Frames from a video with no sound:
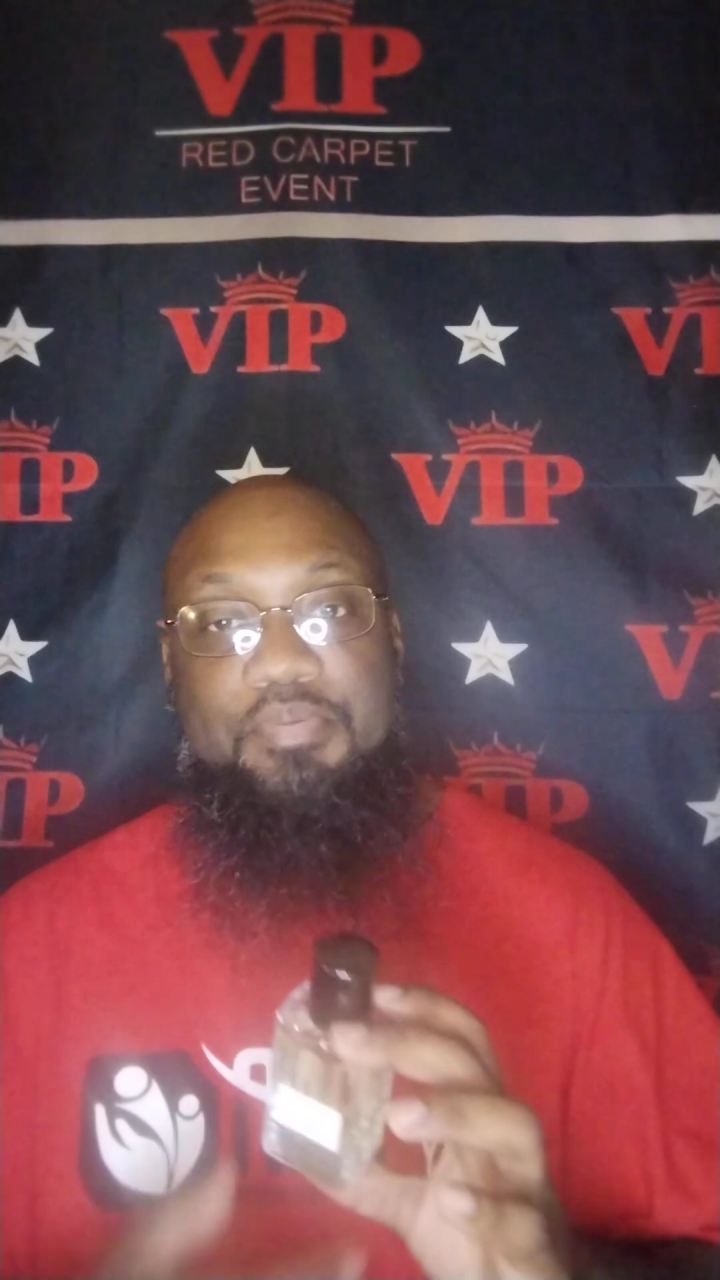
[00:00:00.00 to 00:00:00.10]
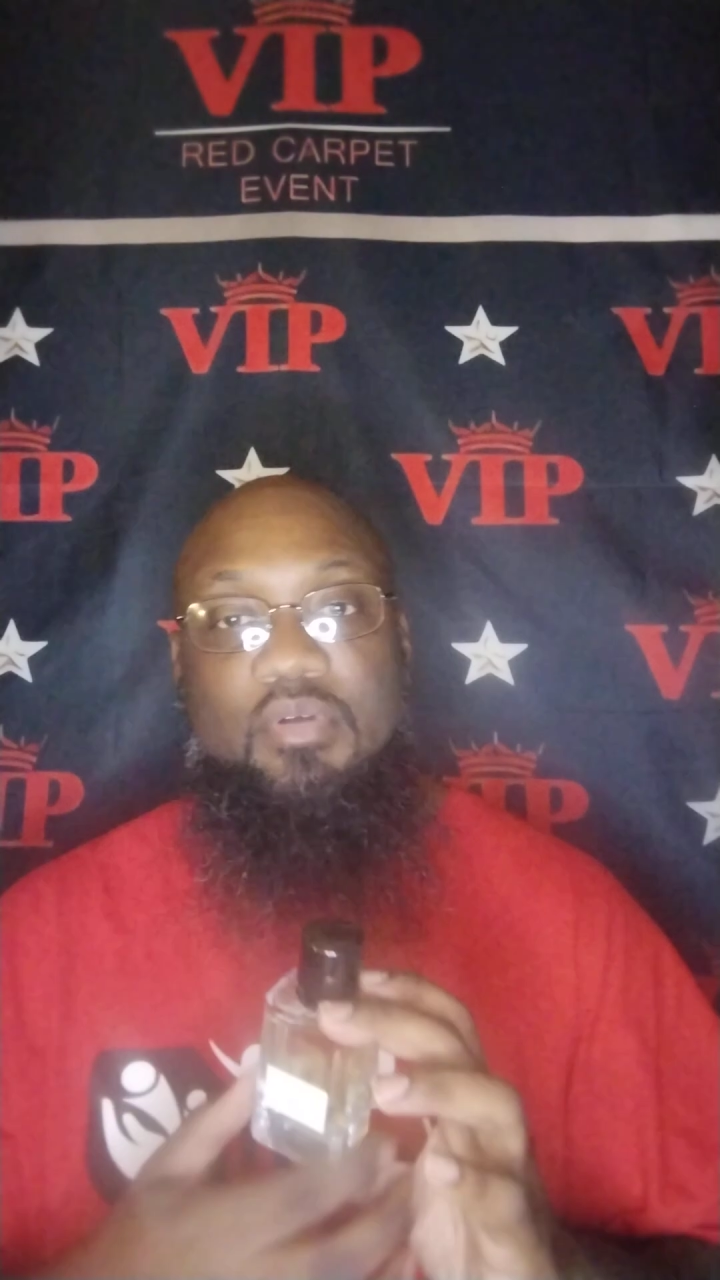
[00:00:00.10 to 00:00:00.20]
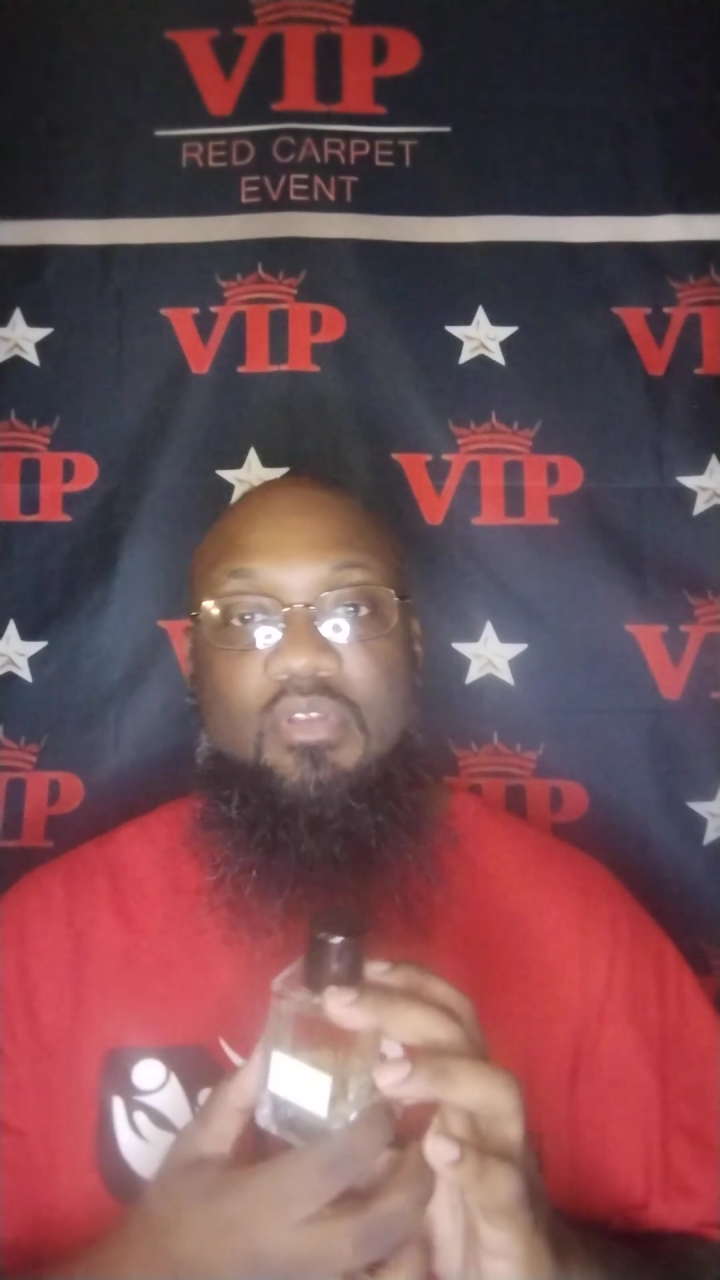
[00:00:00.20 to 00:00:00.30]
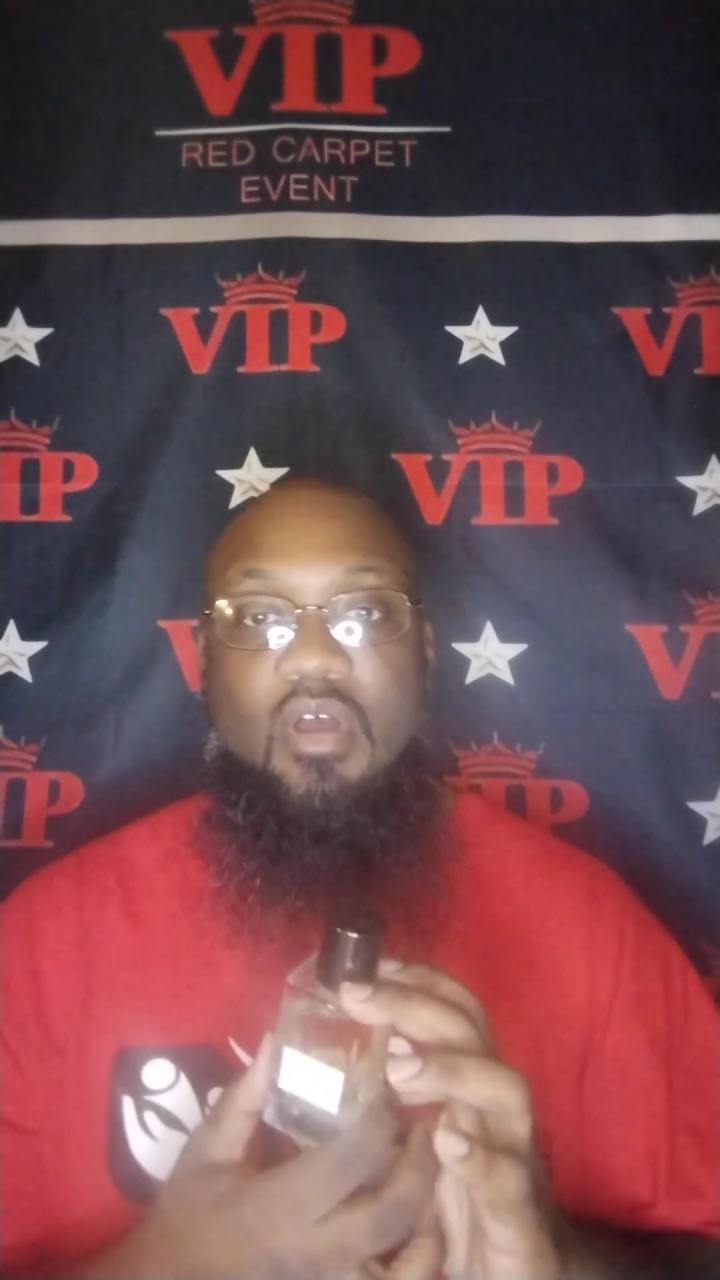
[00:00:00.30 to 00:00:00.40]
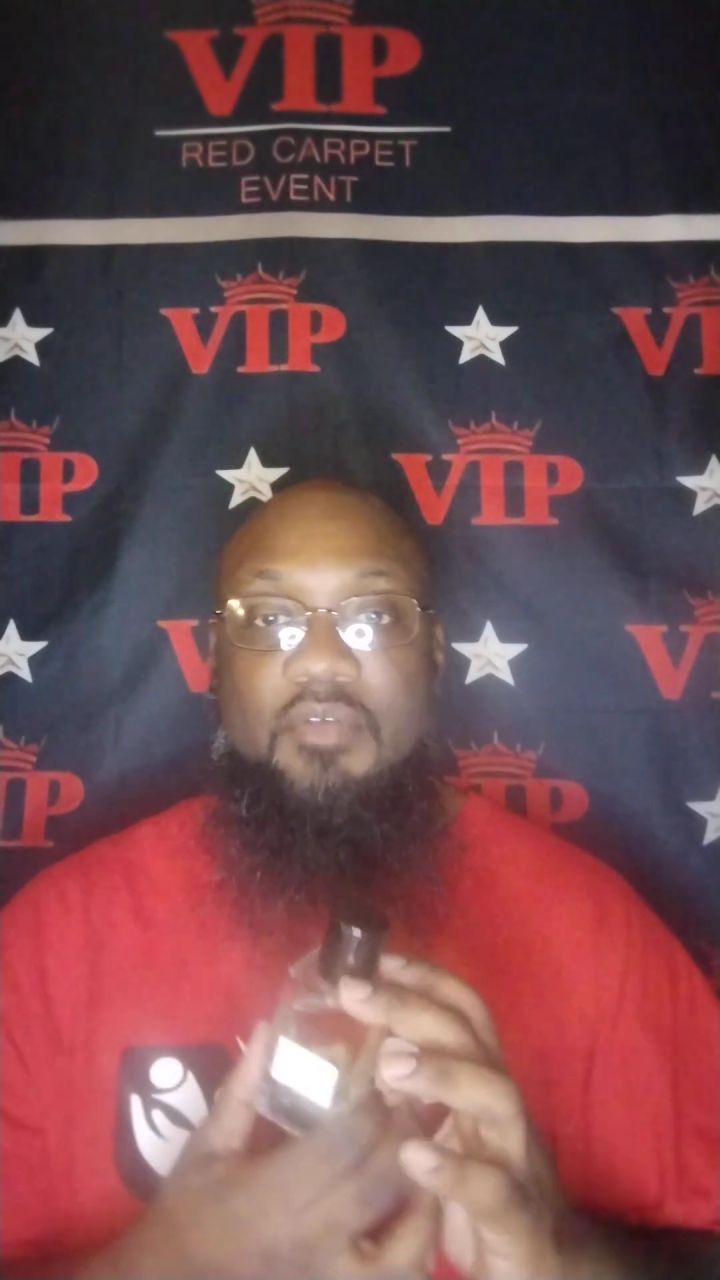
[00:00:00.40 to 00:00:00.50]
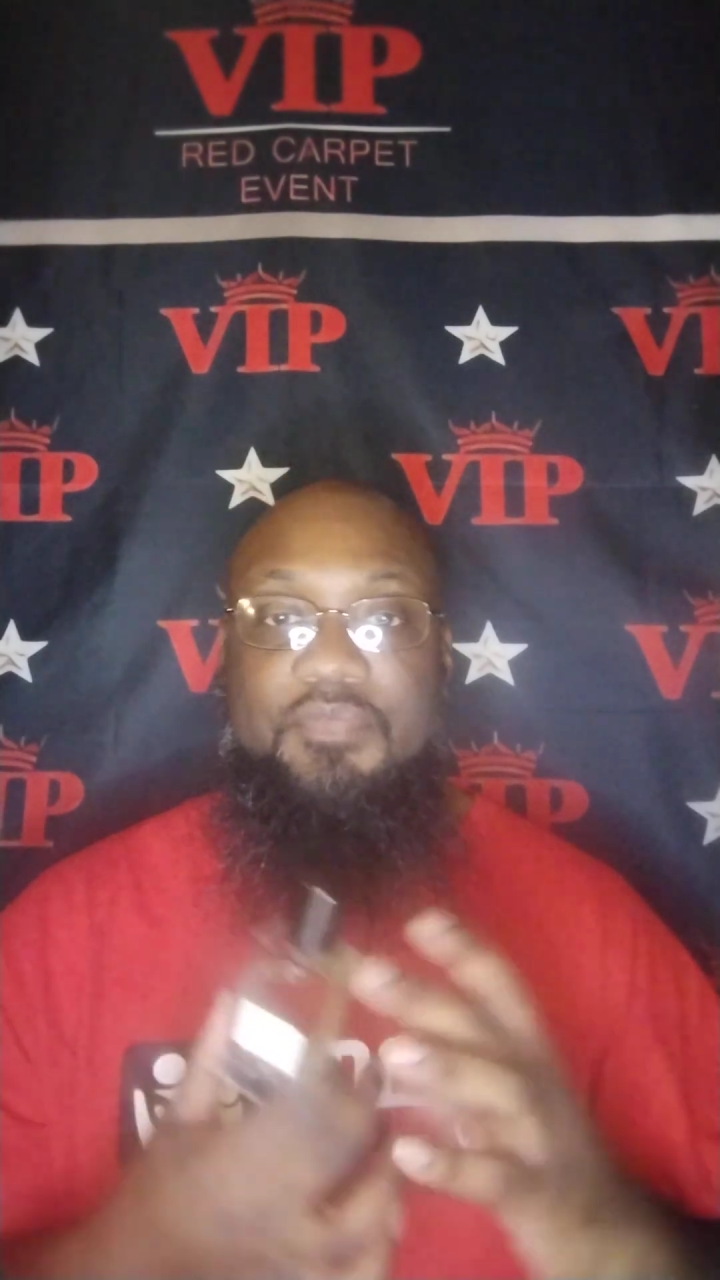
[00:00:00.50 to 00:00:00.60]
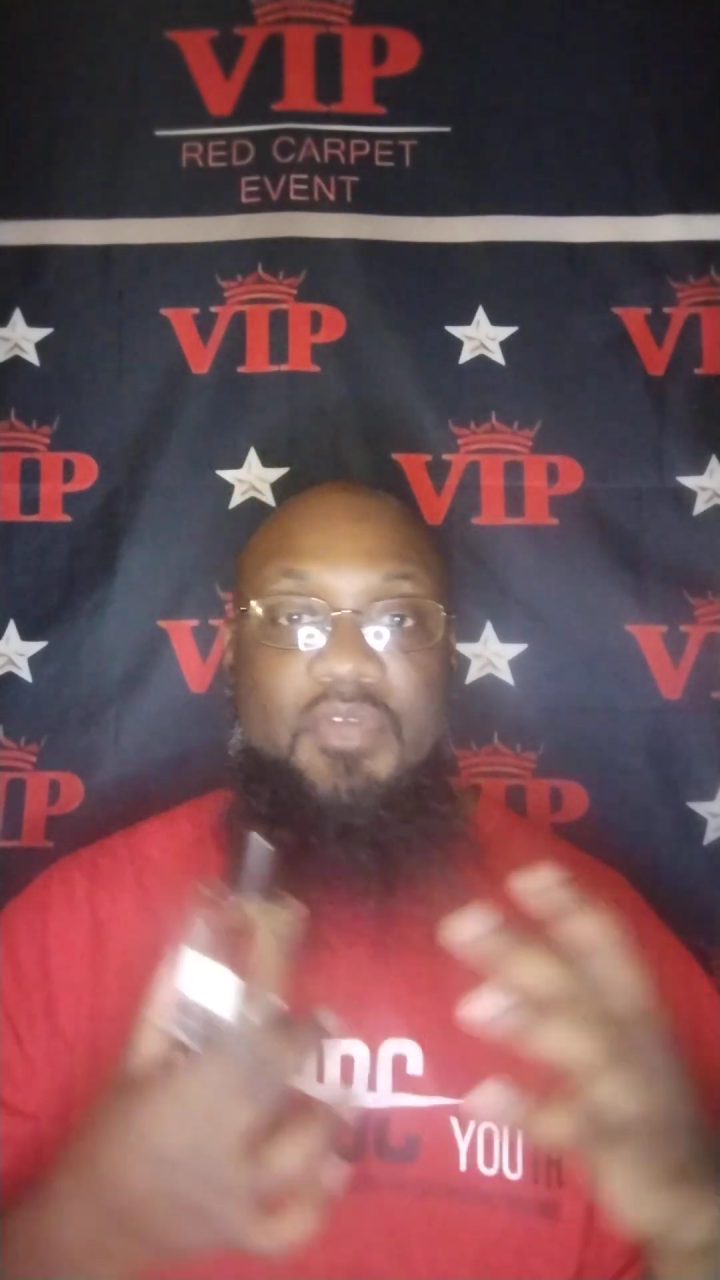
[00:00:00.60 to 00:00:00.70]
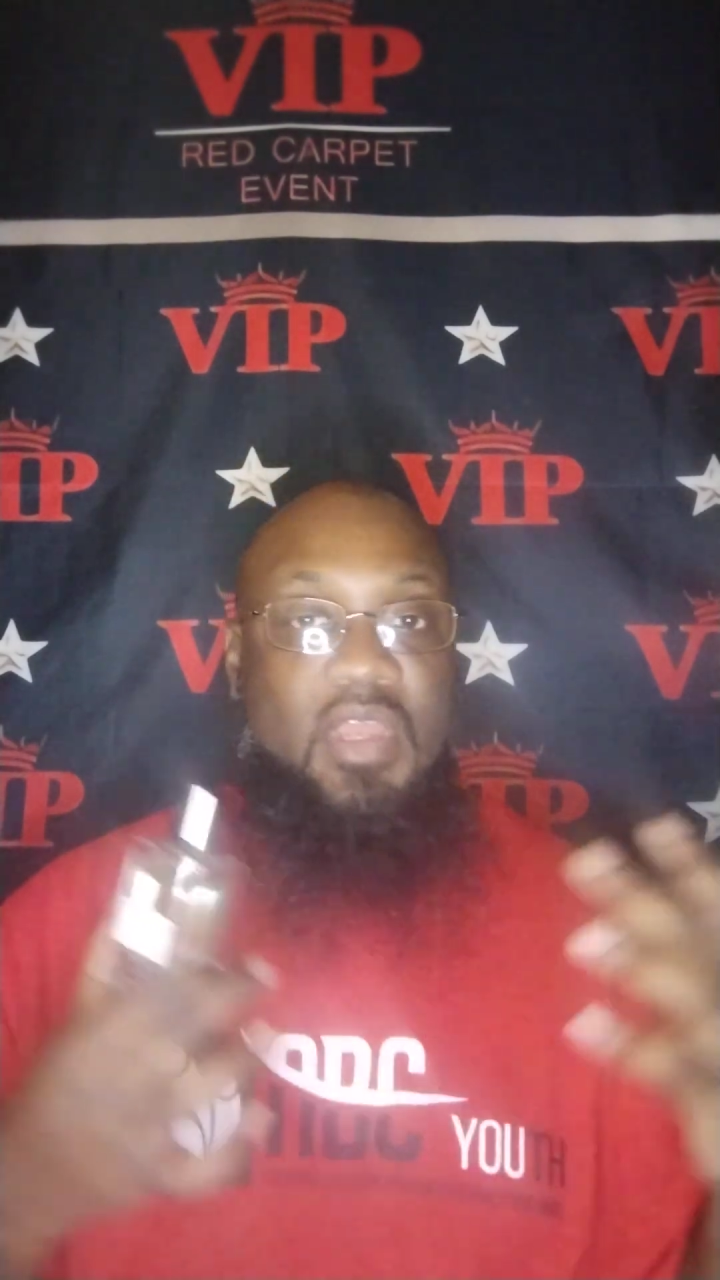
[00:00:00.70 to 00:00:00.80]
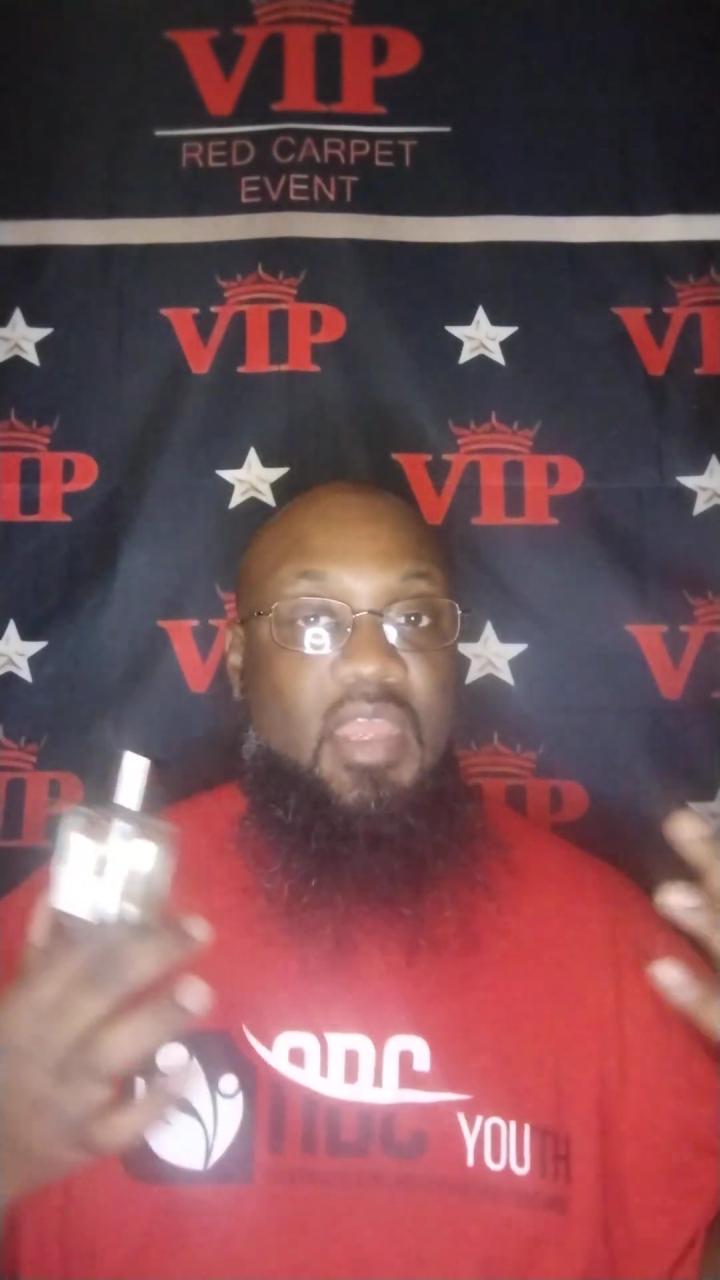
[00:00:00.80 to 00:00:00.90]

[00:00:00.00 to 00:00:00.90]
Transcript: pull off